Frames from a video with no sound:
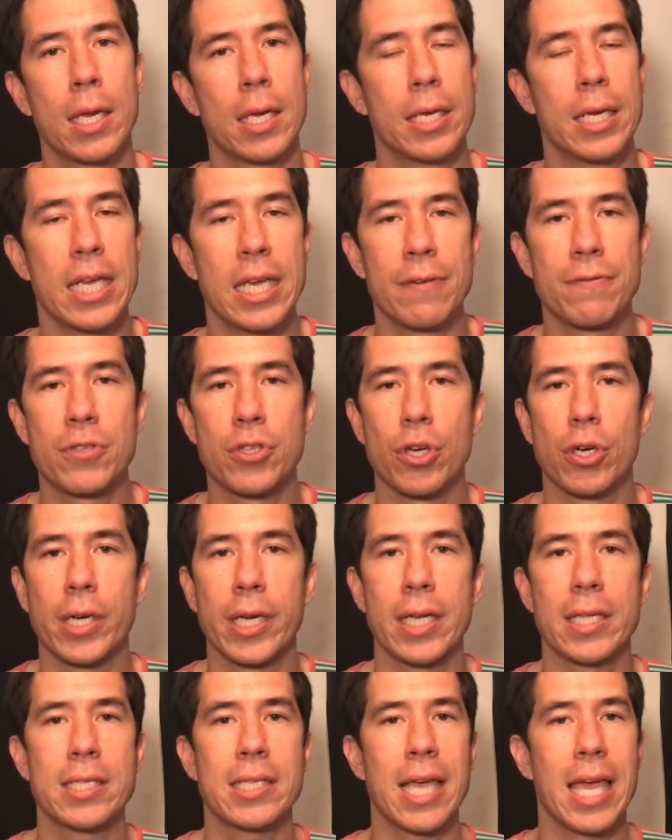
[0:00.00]
Neve
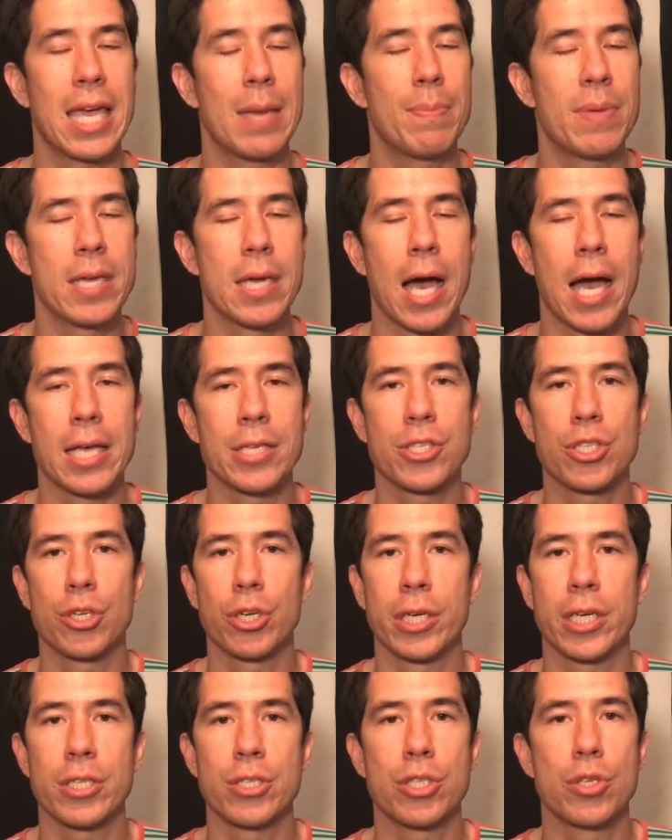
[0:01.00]
circuits, API
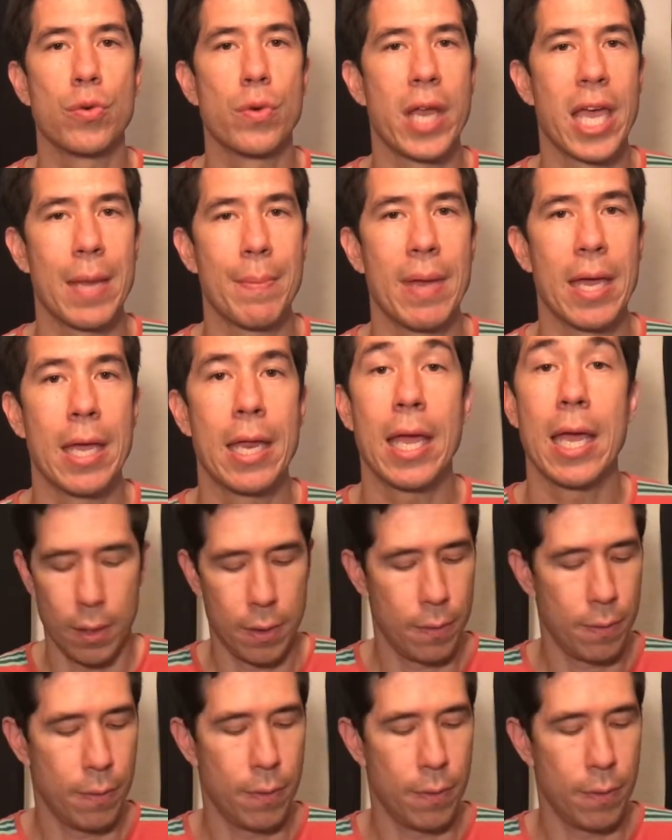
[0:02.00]
circuits, you name it.